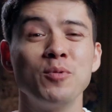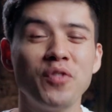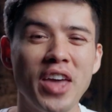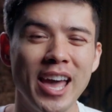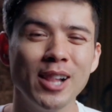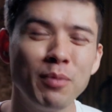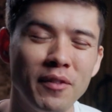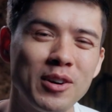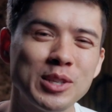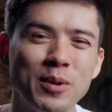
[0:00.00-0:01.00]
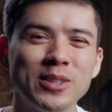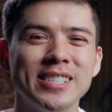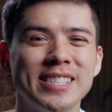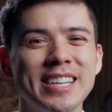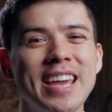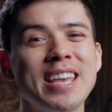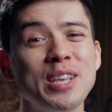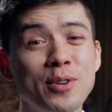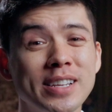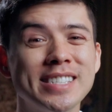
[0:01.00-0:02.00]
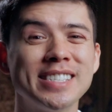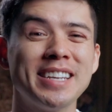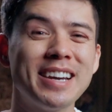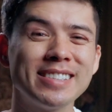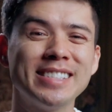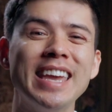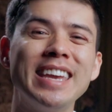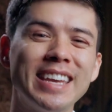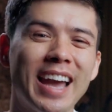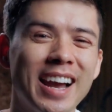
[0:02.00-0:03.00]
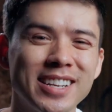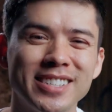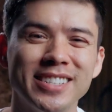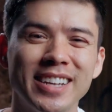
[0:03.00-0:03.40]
with the help of our sponsor today, you can start taking action